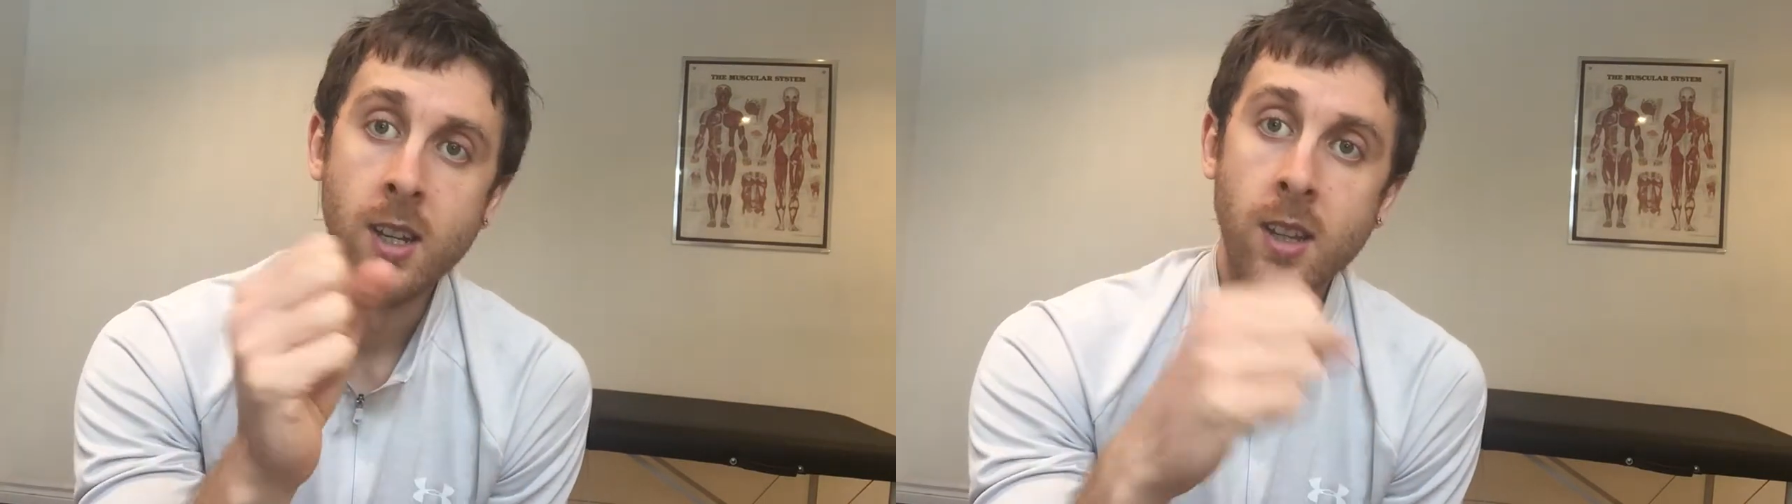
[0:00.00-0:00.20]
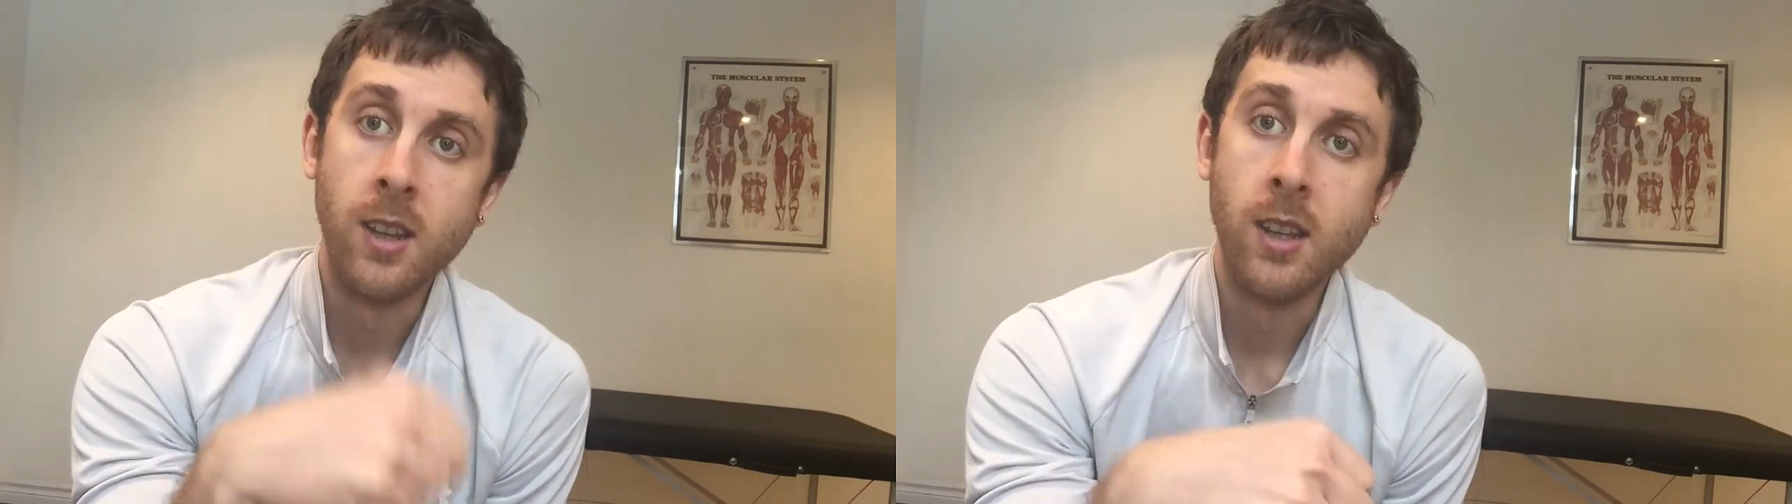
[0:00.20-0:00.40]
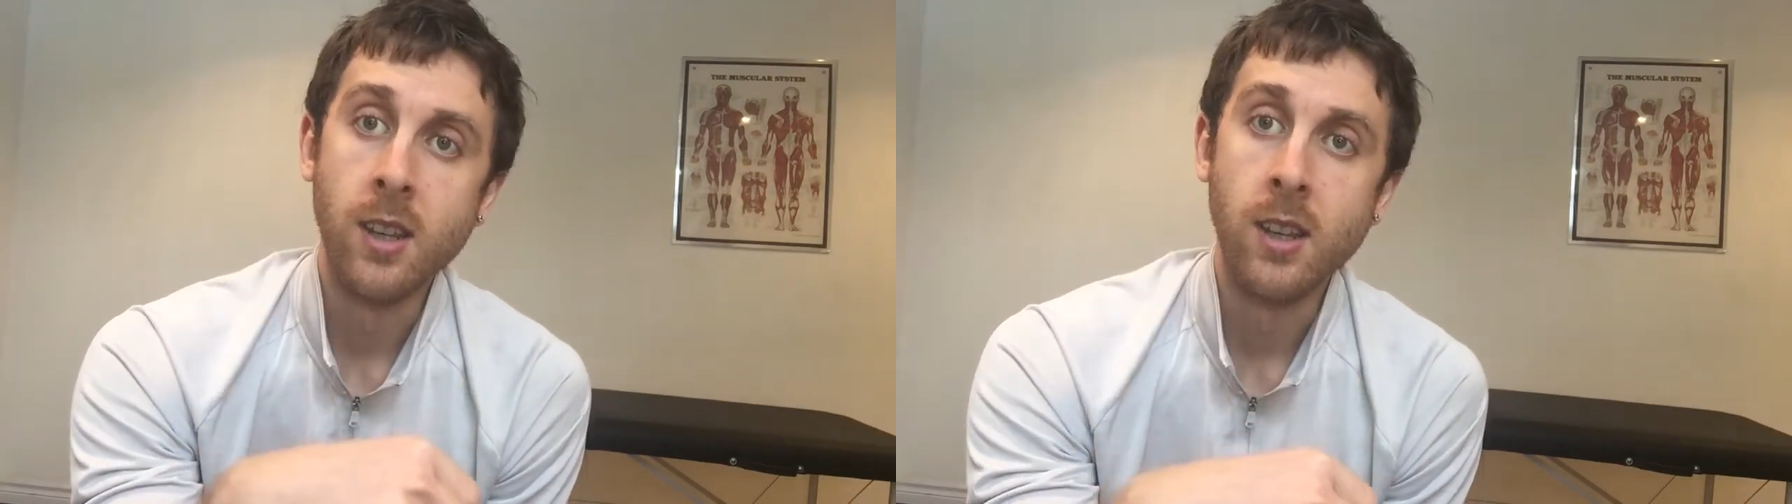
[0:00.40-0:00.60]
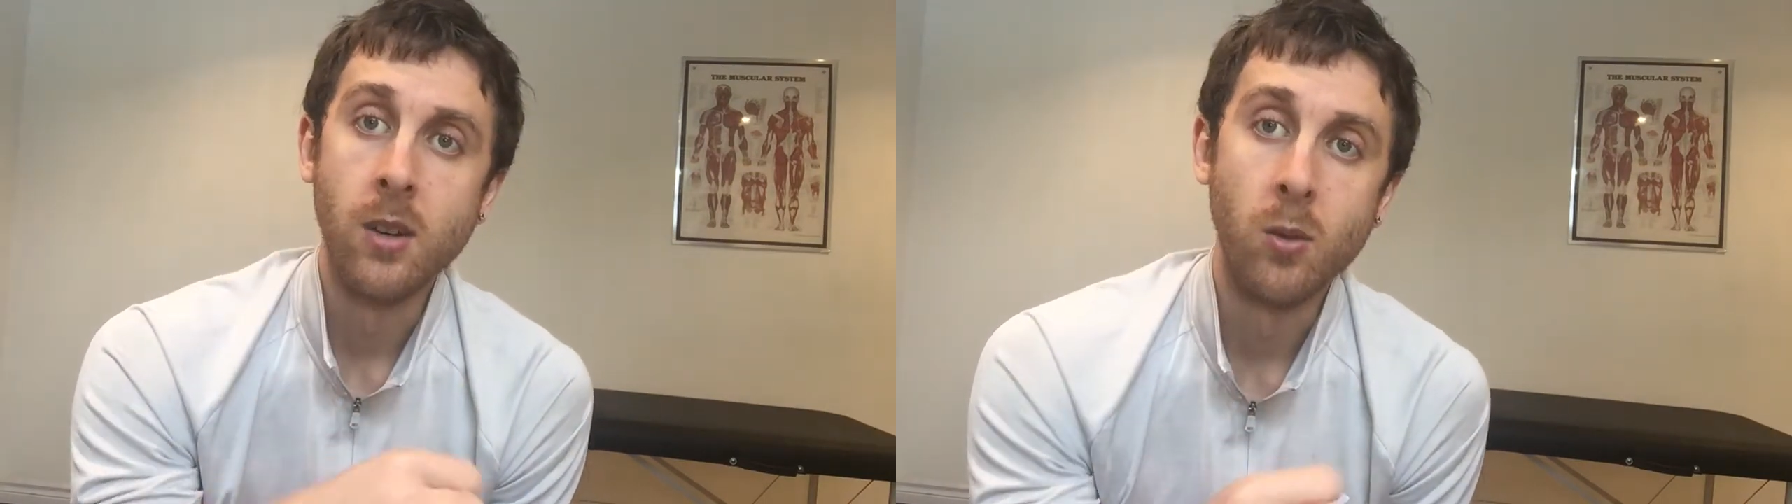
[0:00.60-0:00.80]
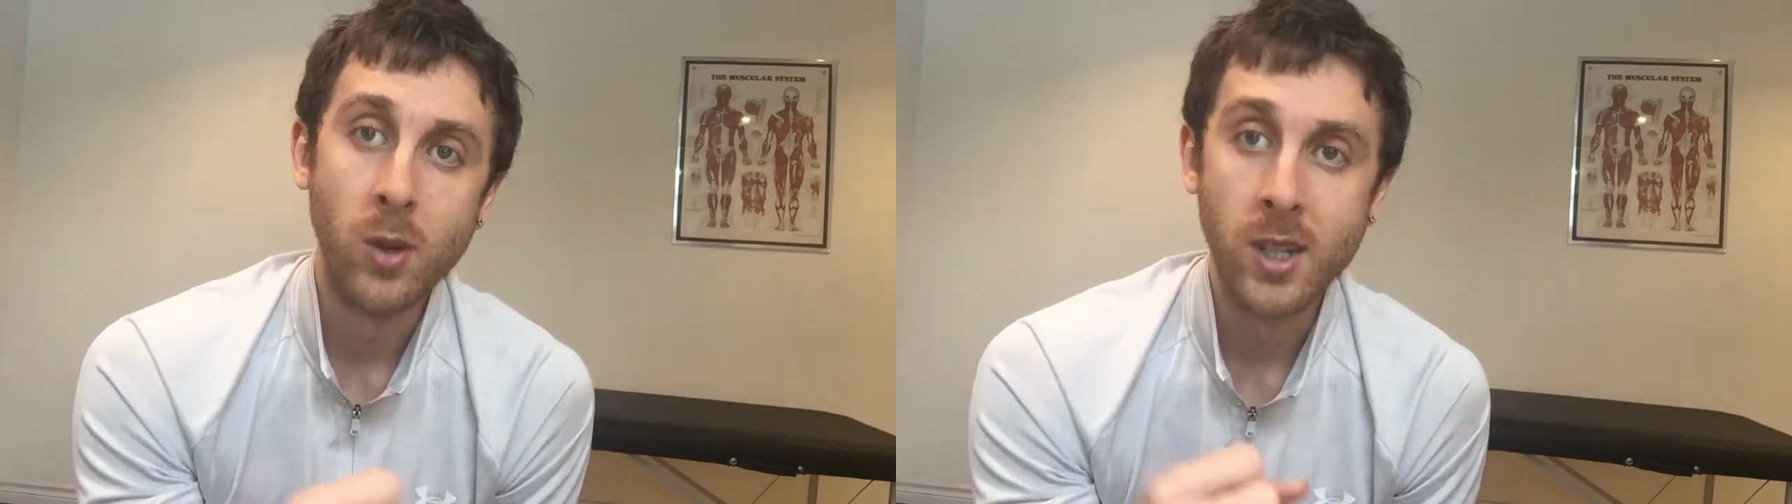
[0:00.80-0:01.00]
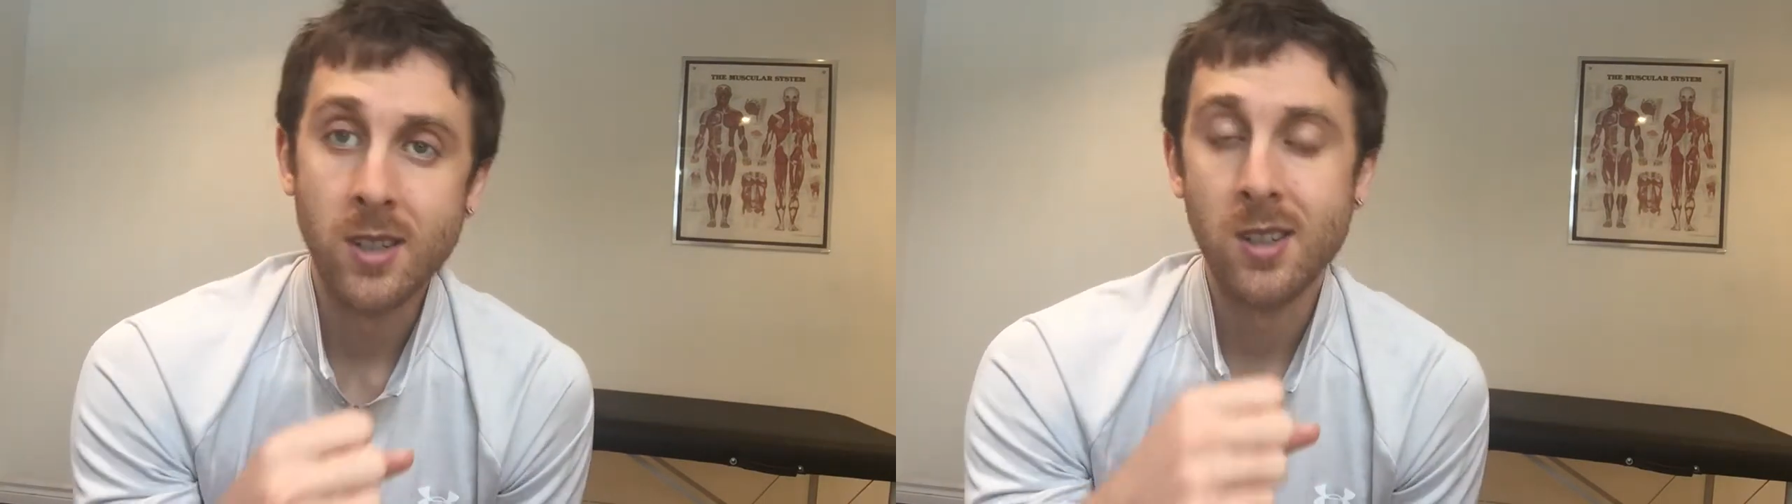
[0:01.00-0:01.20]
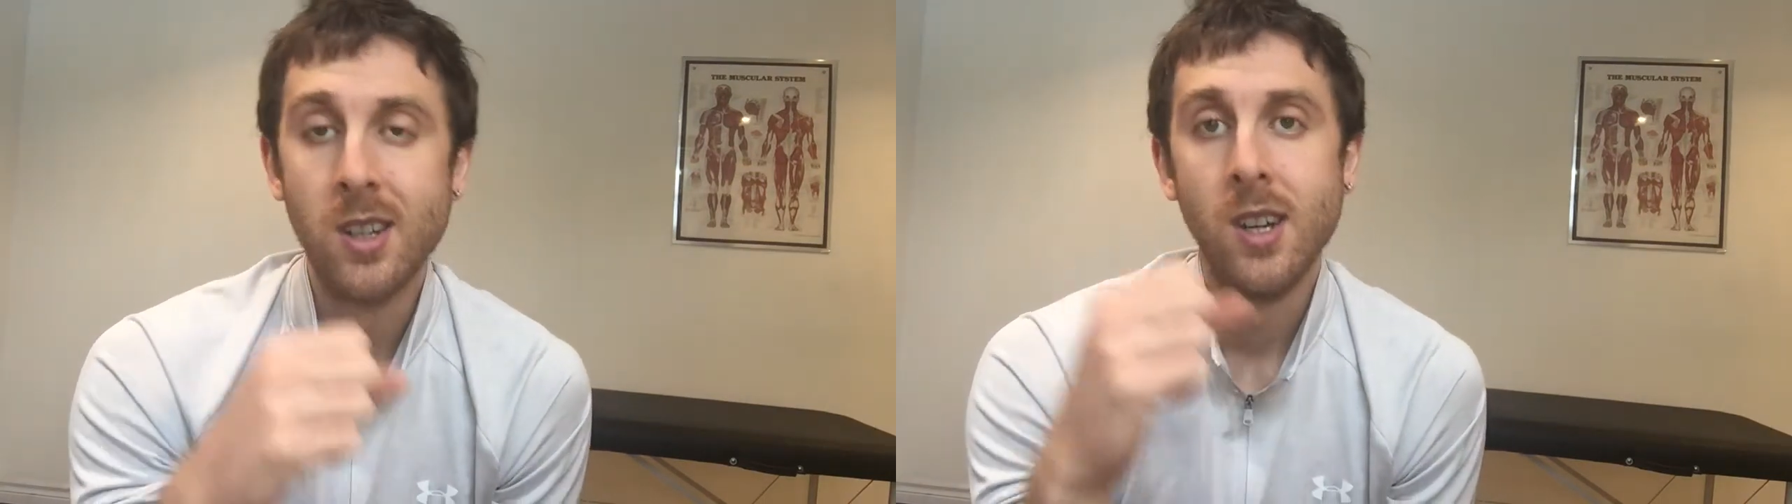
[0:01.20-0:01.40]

the wrist,